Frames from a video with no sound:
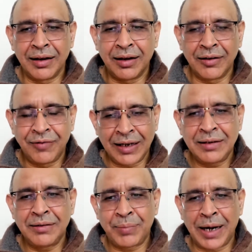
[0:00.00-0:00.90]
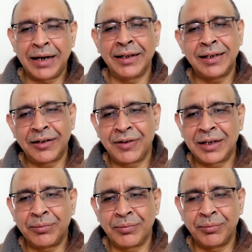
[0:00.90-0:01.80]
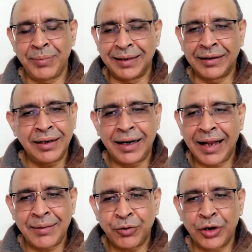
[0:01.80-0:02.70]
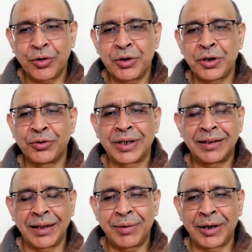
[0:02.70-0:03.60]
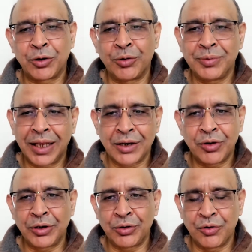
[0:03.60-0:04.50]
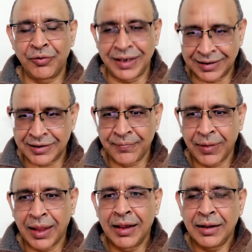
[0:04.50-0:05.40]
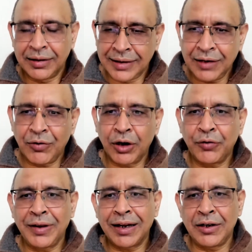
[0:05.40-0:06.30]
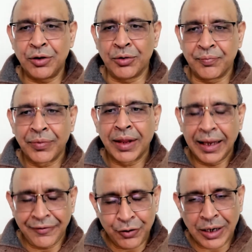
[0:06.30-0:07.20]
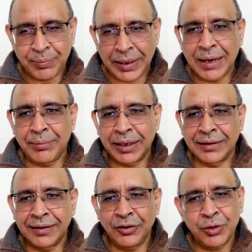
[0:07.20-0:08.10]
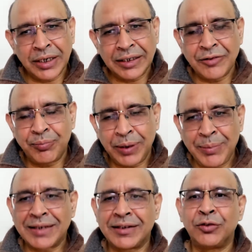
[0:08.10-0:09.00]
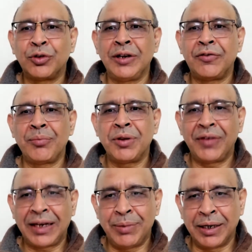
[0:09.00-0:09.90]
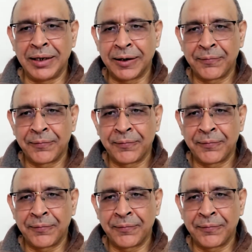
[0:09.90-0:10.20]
one prendial and one basal, and I am not going to use them at home. They are going to go waste. Then what we can do, if you are preempting this, you can give premixed insulin from the very beginning.